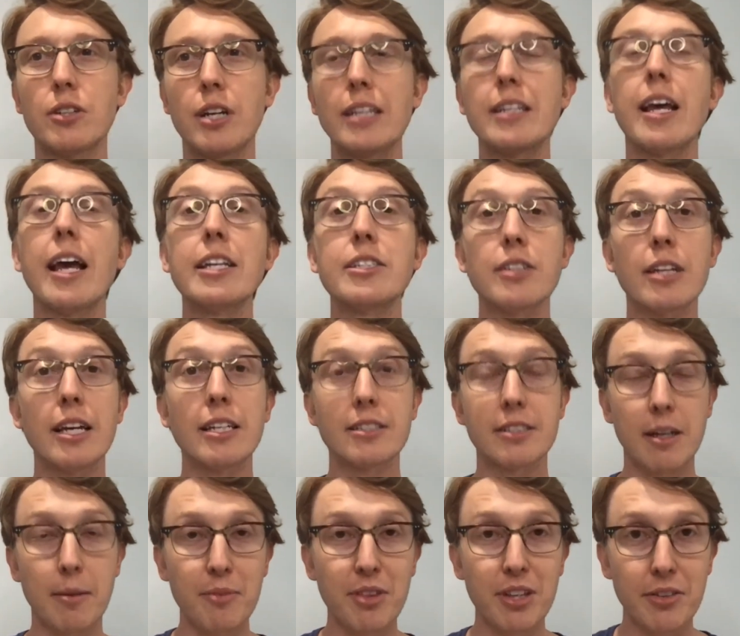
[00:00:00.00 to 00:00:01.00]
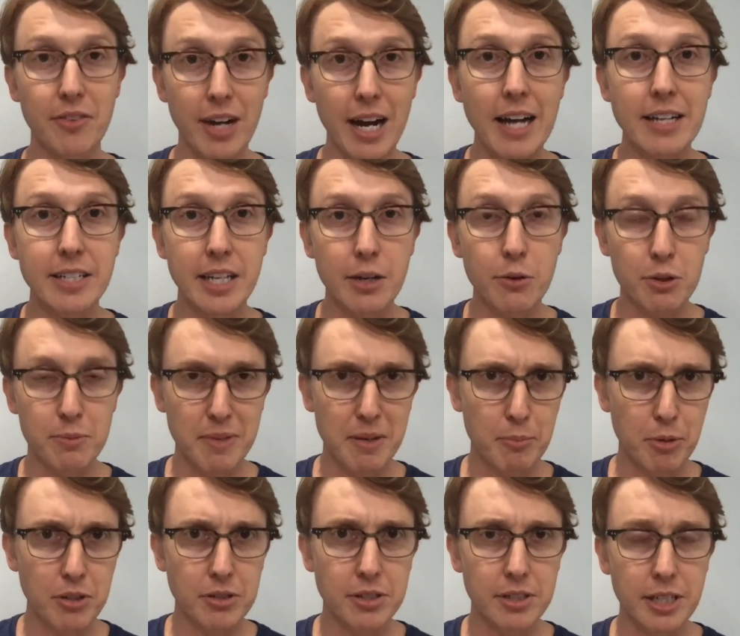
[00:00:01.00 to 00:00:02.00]
it's something that I take with me
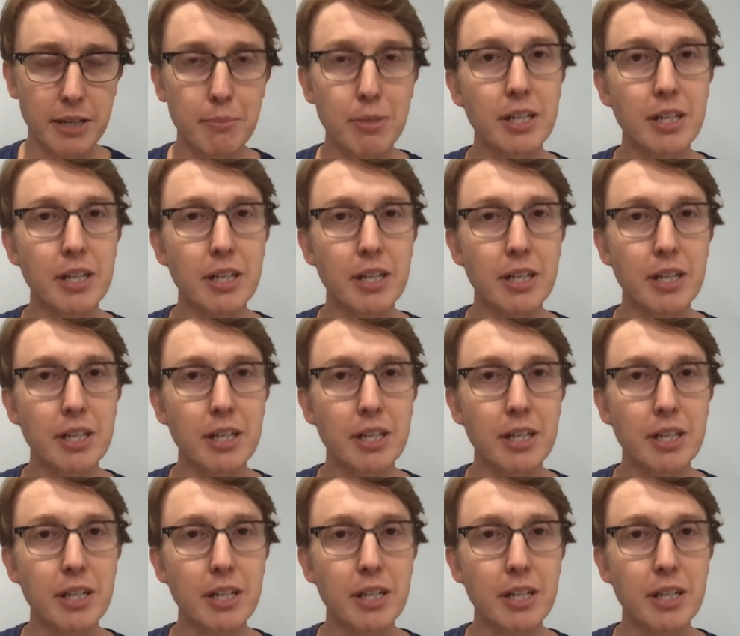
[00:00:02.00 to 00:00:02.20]
personally,